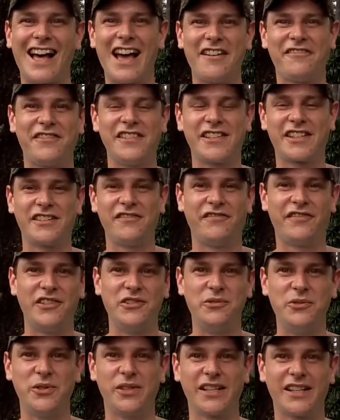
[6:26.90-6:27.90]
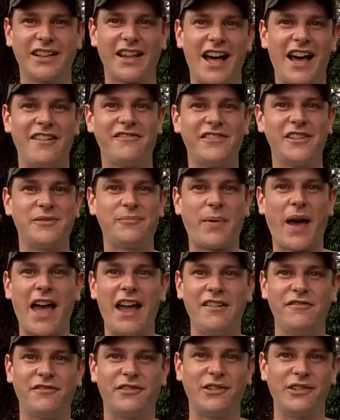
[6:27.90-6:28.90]
life is confusing, life is
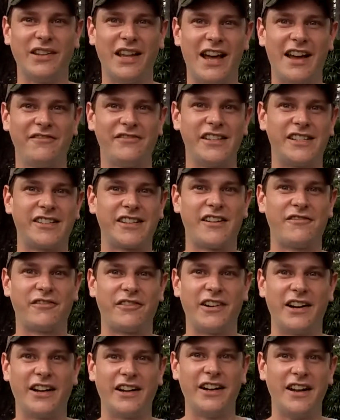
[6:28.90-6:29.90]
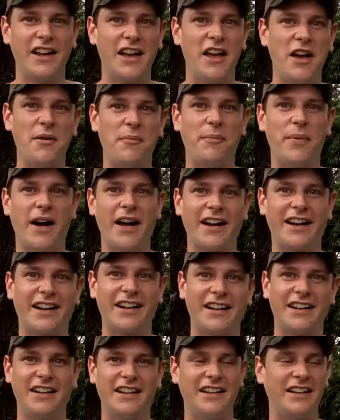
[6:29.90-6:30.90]
painful, life is suffering, but
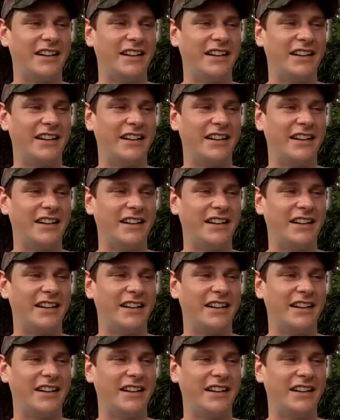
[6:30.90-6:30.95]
